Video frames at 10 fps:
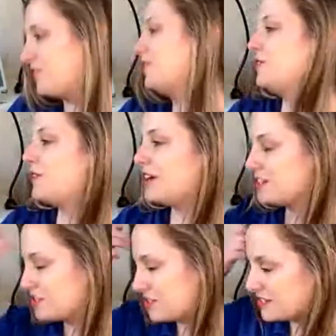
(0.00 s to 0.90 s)
have a few
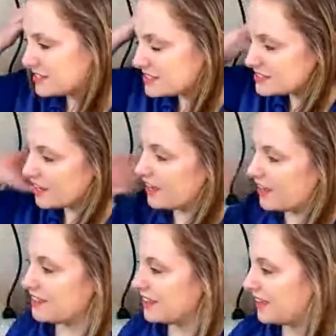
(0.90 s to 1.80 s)
questions
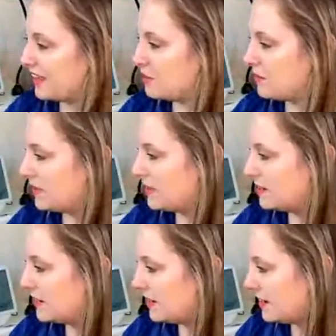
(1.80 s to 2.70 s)
that came
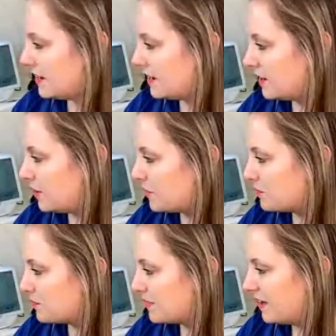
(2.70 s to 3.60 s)
in.
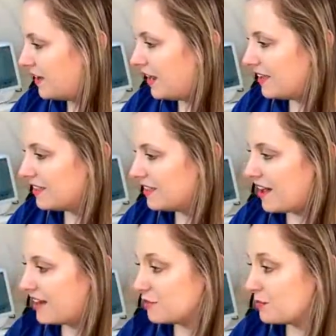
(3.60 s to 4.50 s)
A
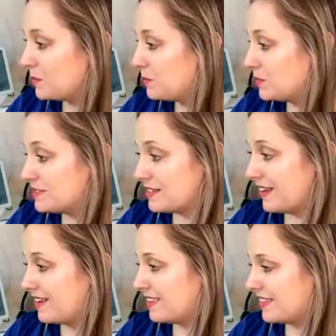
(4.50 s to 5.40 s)
lot of people
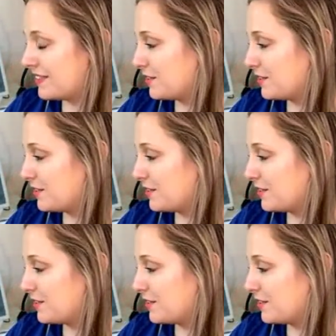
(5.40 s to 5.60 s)
saying that